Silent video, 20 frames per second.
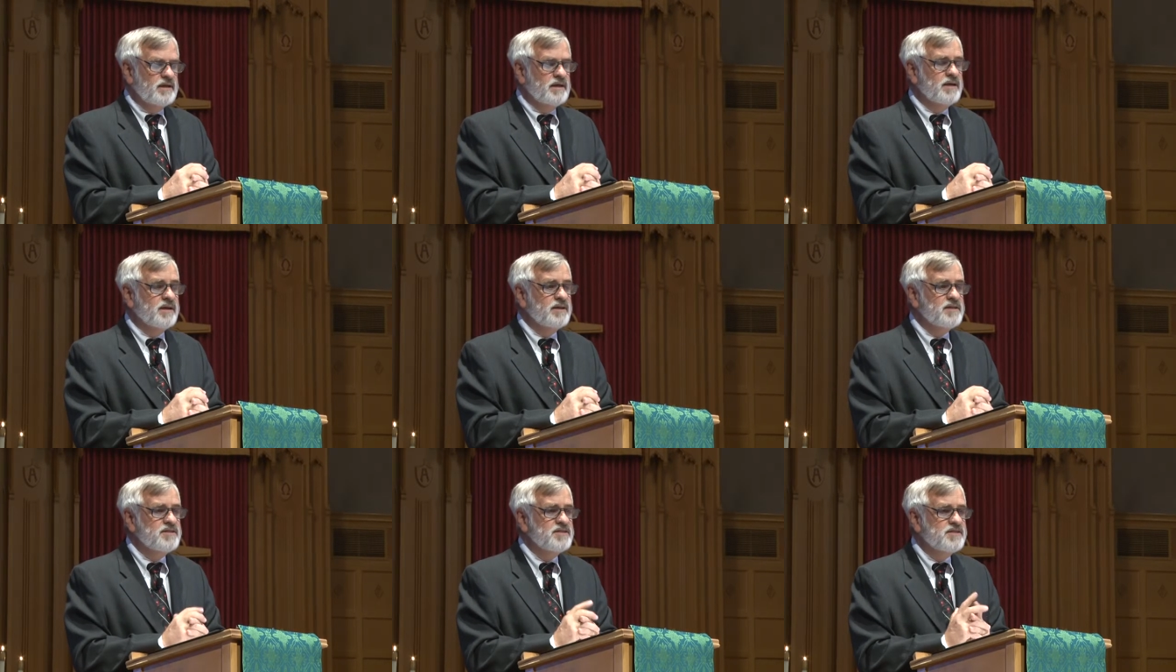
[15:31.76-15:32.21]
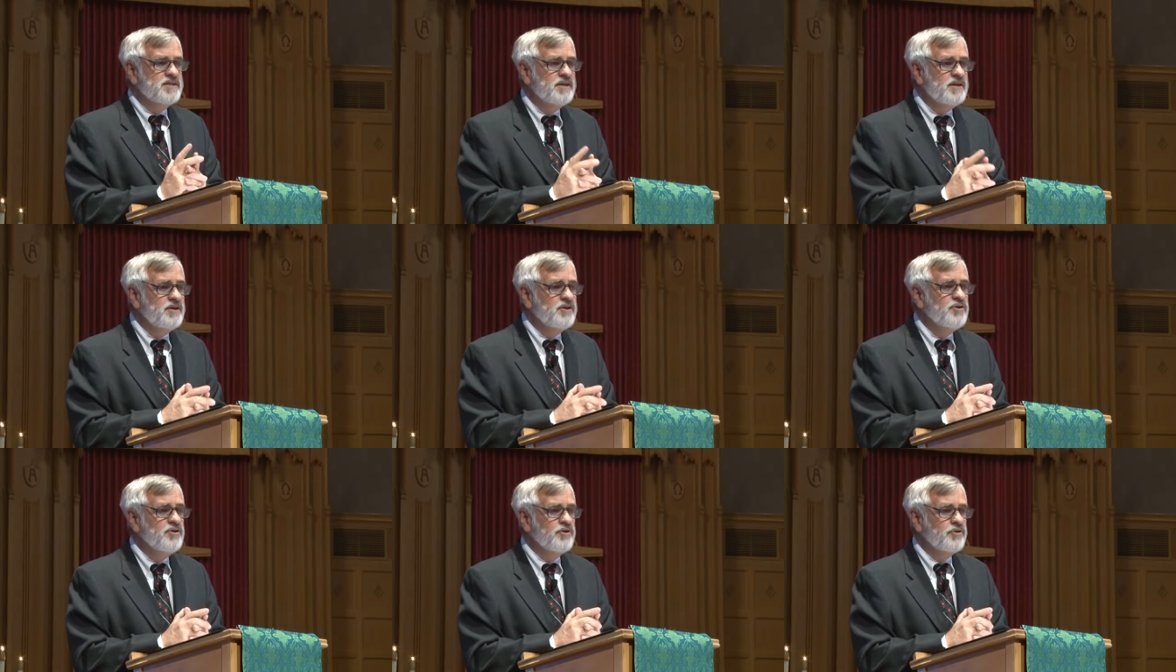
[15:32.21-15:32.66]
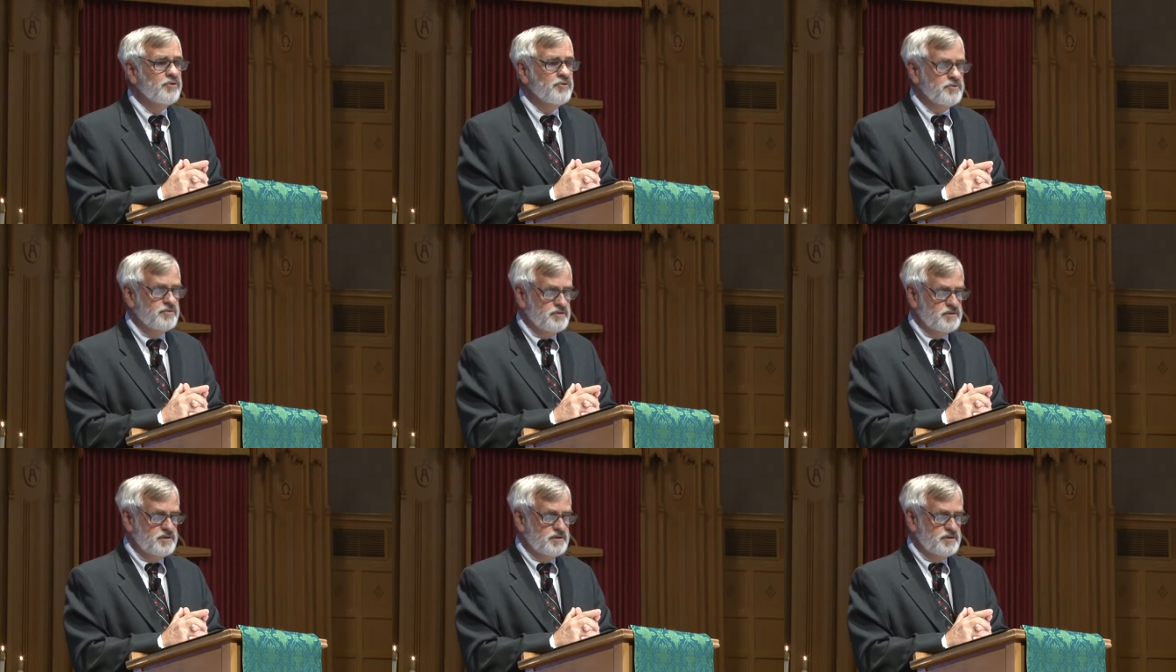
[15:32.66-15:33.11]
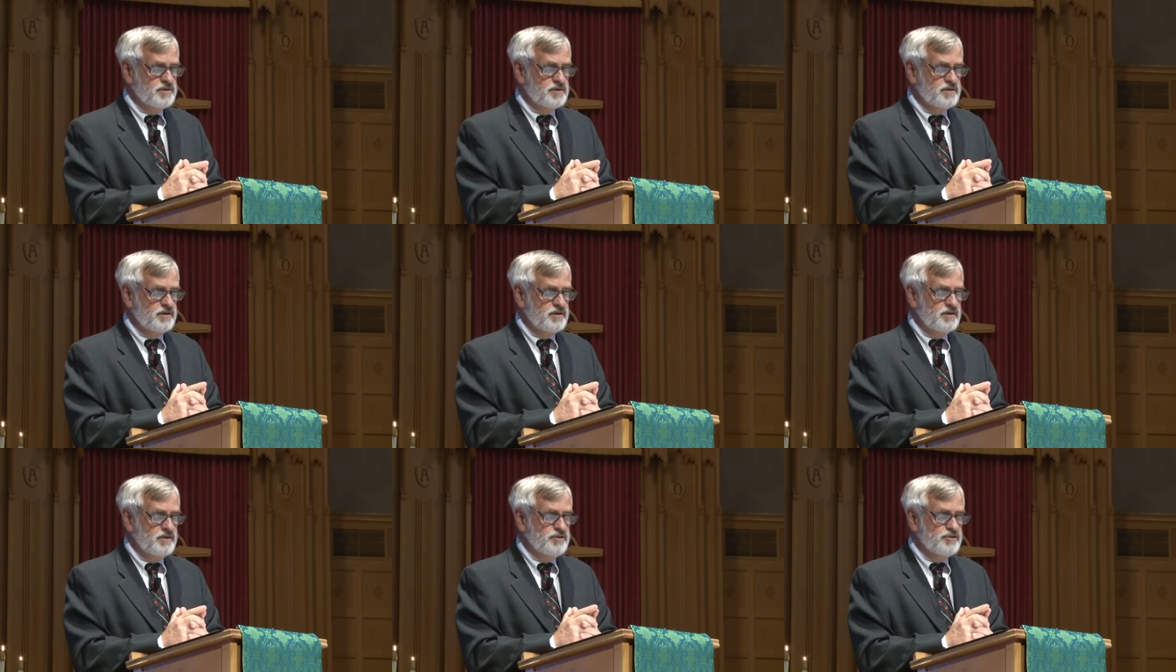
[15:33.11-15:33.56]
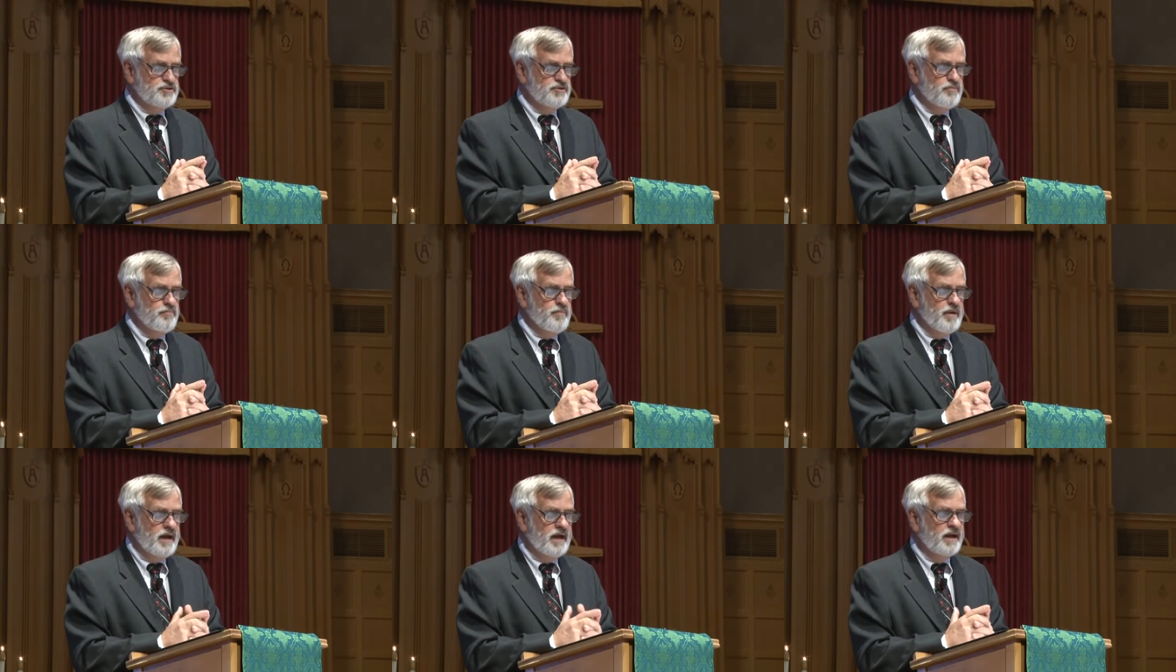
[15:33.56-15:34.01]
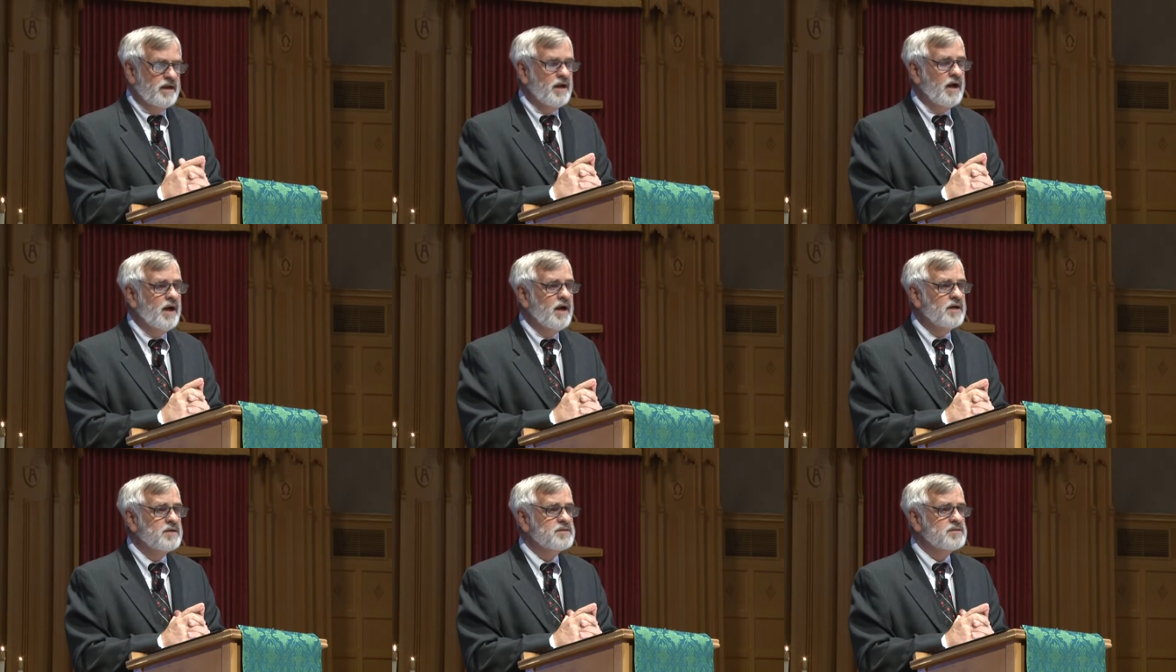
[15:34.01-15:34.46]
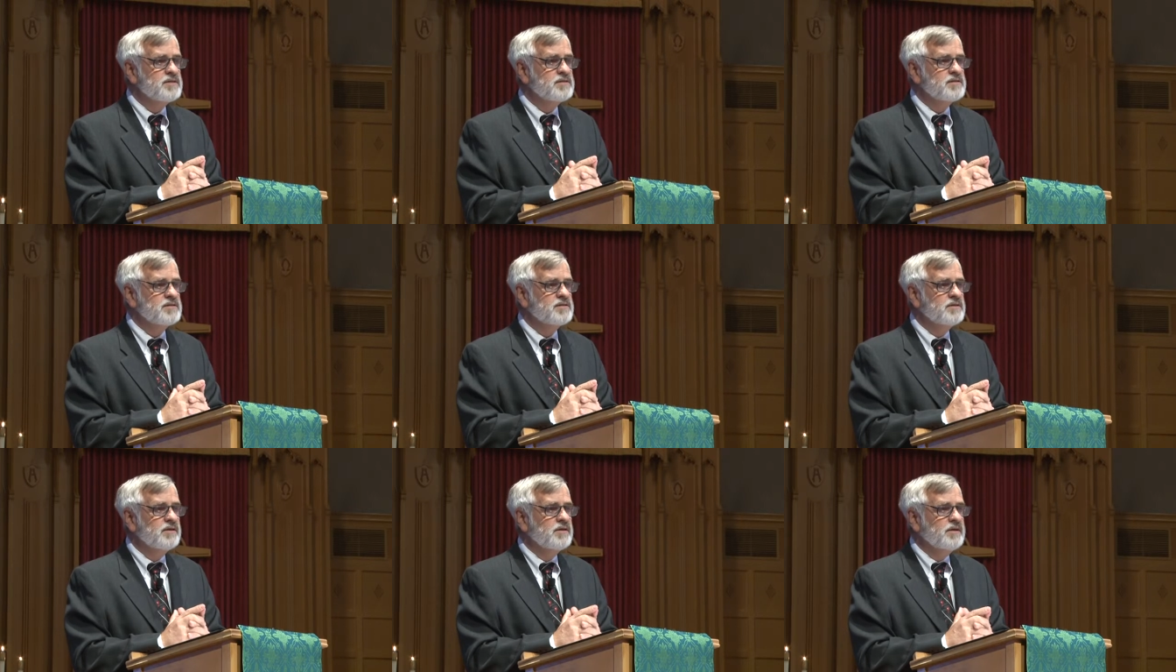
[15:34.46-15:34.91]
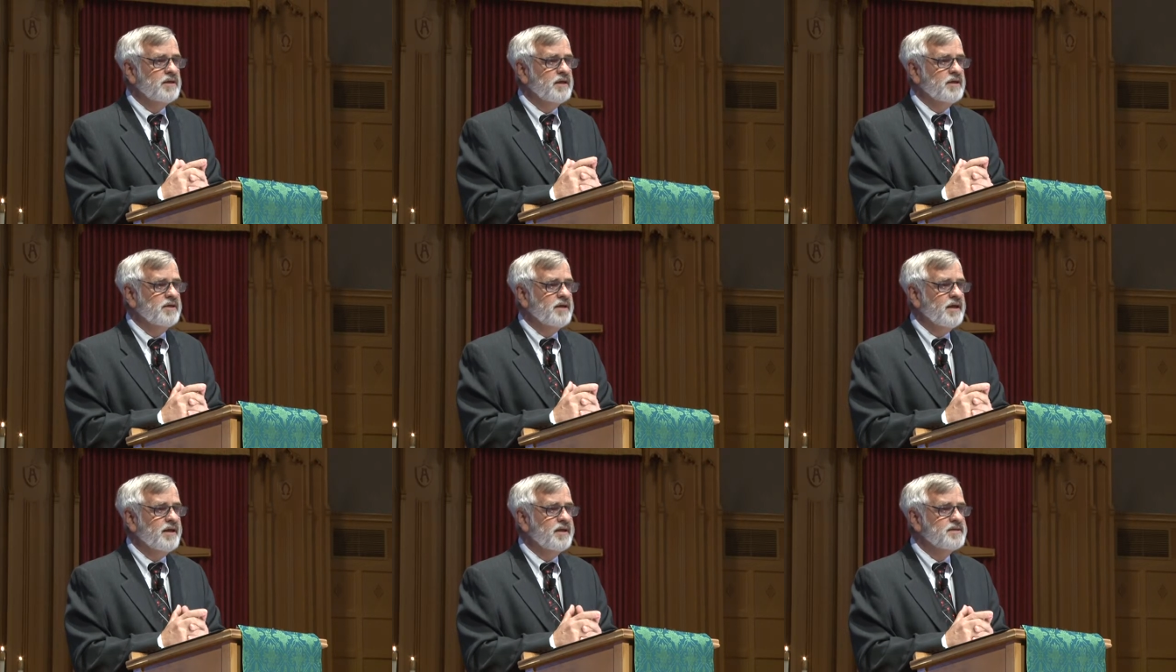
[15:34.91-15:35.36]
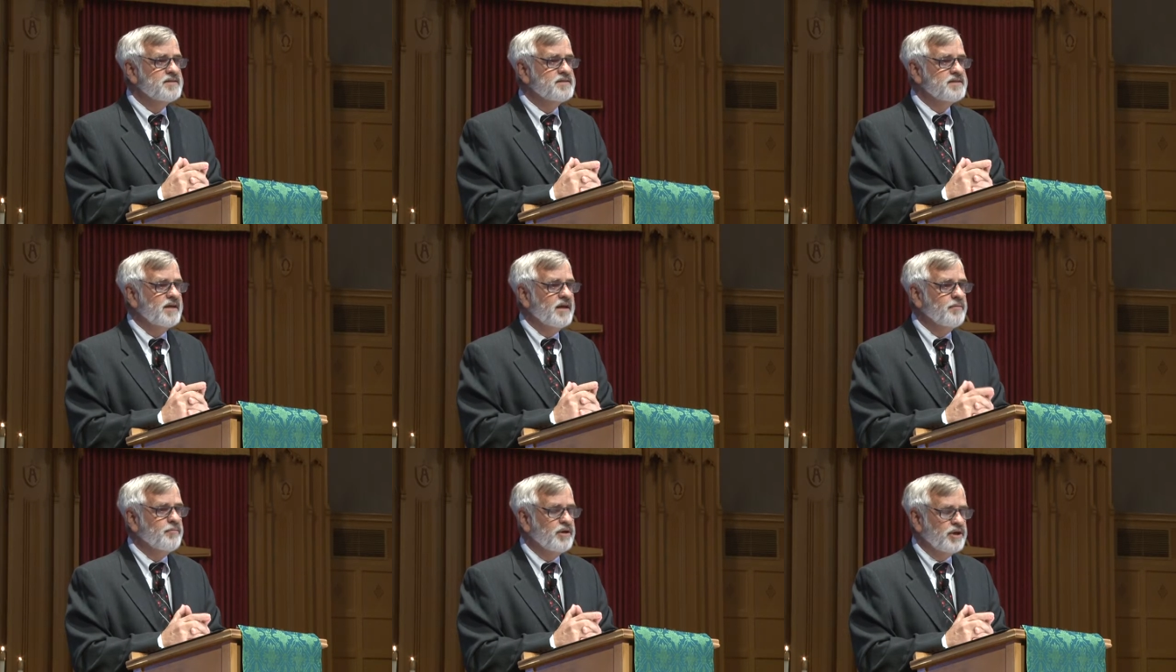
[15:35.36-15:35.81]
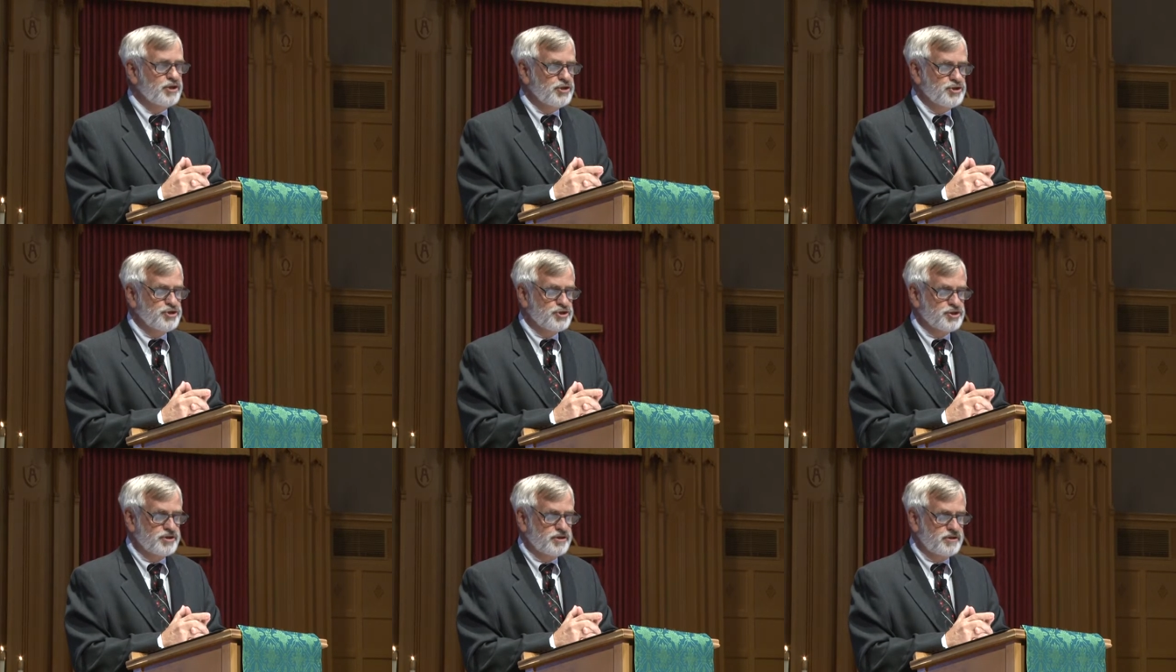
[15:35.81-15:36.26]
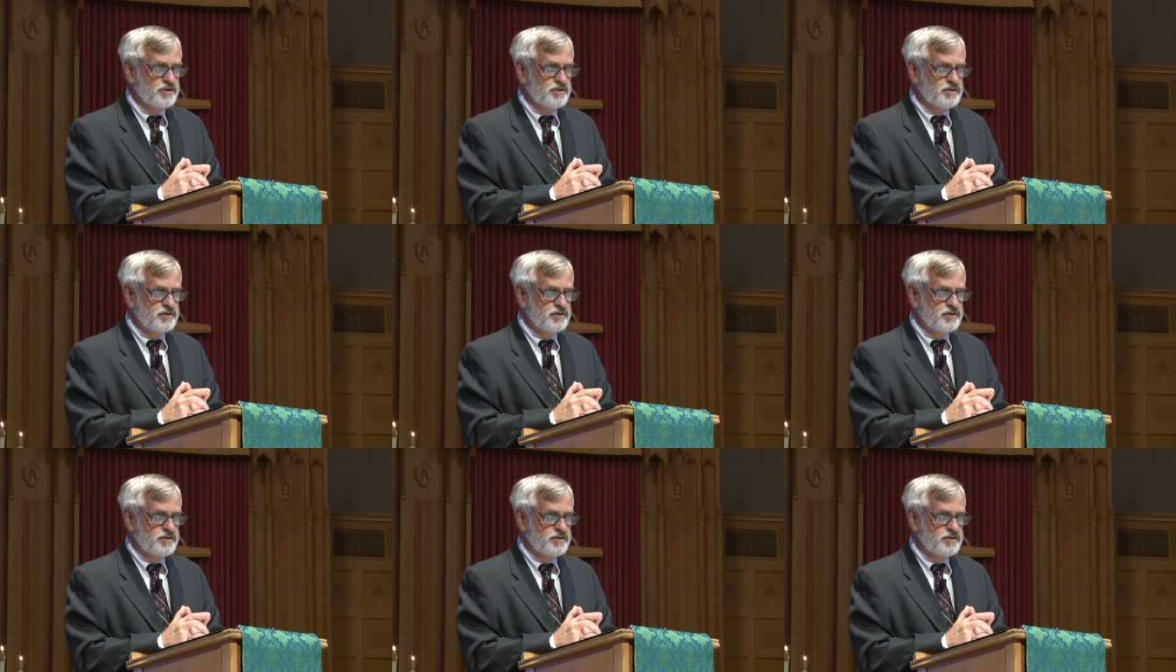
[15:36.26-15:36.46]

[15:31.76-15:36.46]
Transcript: continues to make us in his image.